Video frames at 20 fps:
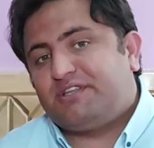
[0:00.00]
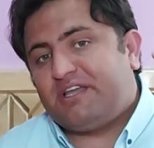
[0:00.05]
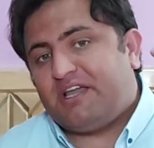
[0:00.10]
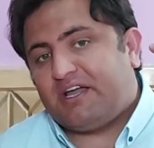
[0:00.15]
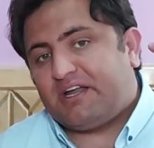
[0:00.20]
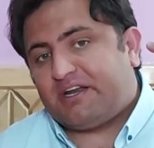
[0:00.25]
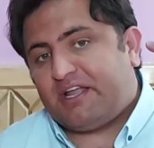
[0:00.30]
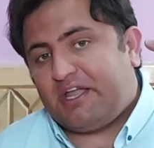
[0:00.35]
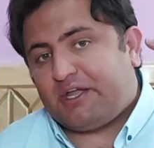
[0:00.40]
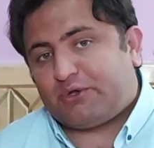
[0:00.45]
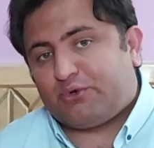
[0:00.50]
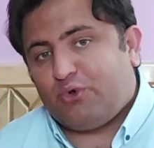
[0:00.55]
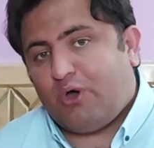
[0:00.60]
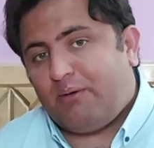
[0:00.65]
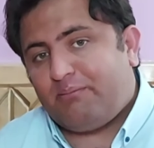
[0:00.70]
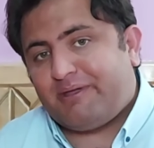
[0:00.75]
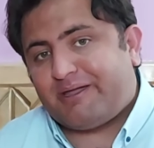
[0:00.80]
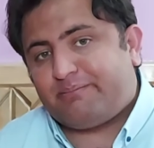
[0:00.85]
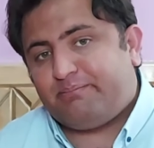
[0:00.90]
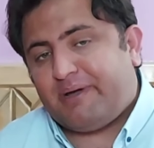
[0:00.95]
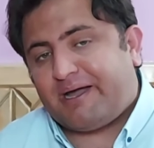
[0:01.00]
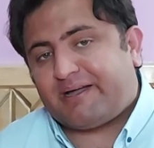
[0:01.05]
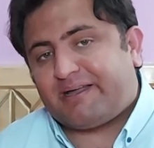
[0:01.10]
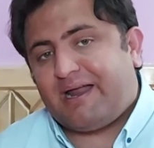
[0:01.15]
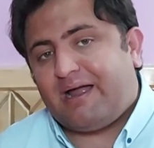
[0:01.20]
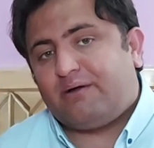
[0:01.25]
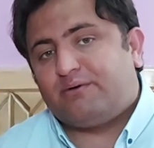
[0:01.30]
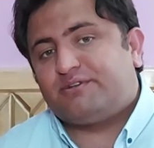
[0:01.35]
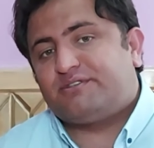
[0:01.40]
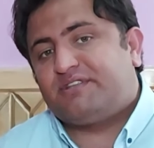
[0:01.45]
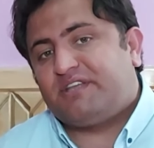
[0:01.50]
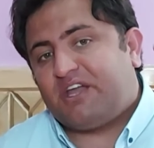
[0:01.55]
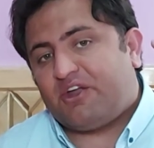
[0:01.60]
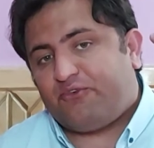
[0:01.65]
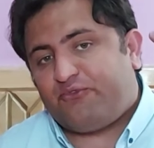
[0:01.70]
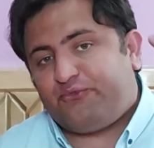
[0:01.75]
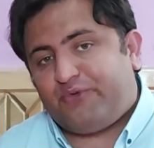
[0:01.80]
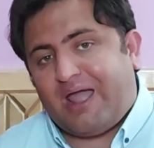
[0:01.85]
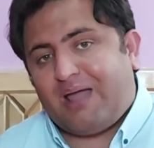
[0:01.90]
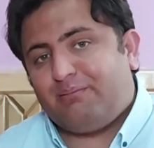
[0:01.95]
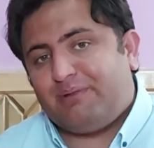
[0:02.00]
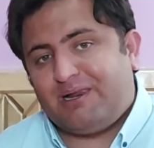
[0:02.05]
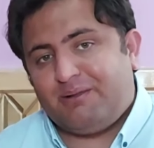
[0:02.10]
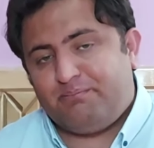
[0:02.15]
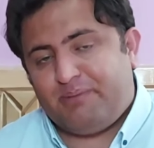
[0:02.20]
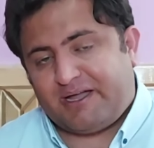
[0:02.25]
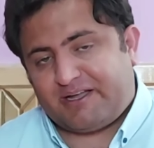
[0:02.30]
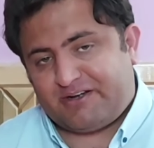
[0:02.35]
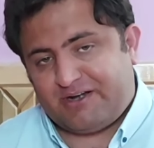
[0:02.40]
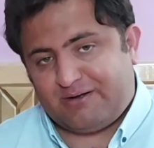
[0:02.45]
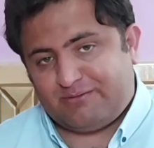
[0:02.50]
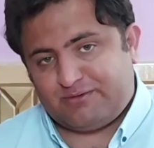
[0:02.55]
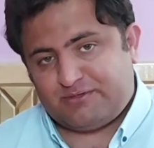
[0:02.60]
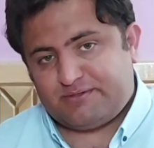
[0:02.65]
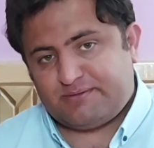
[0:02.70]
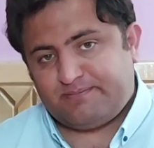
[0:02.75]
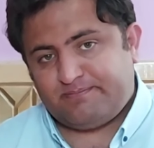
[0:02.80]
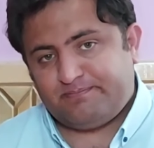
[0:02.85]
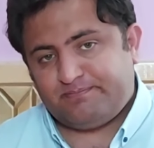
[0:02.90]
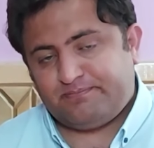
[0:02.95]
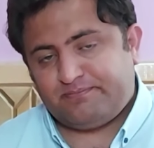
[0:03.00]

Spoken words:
their economic backgrounds, their family backgrounds.